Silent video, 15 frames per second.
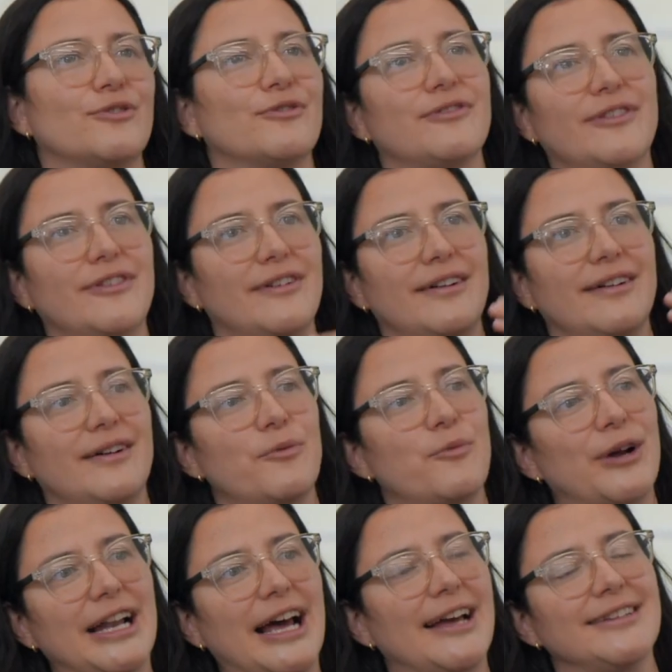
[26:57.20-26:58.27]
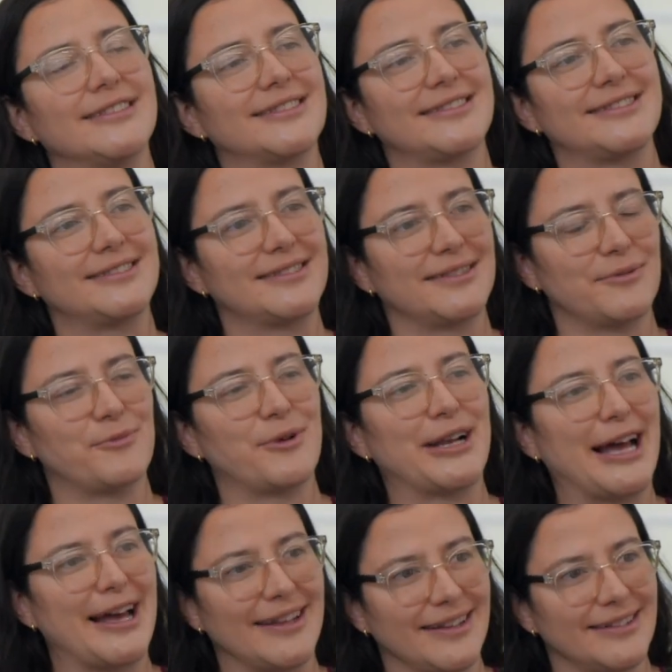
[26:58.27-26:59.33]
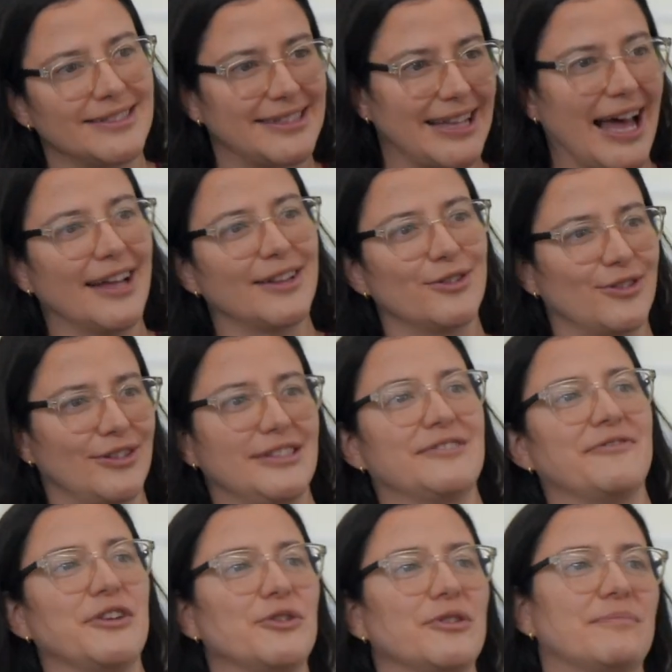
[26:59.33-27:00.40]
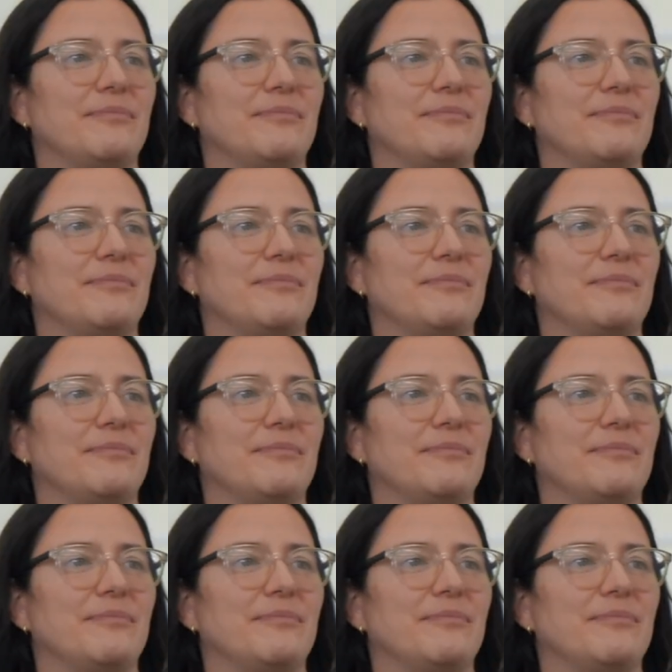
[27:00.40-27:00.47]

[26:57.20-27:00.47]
of, when I stand on this viewed